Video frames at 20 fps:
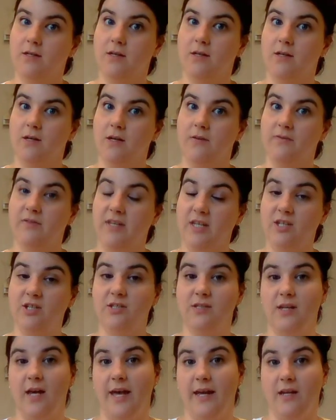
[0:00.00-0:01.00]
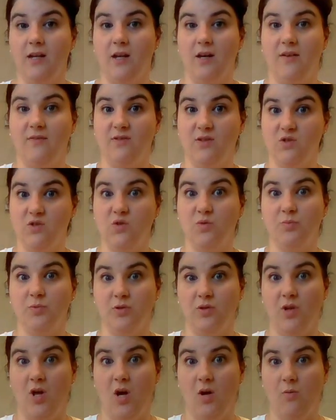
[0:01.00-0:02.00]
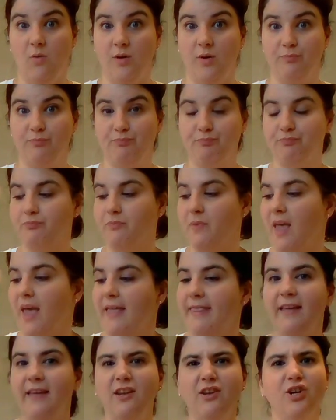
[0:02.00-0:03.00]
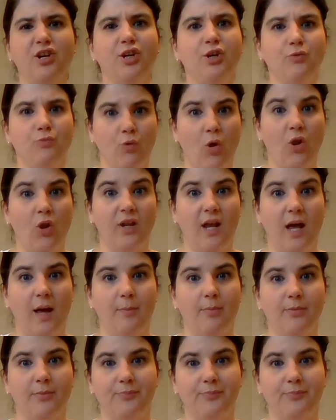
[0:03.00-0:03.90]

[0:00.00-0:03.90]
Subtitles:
of each side of the super long one. And then you're going to roll it up.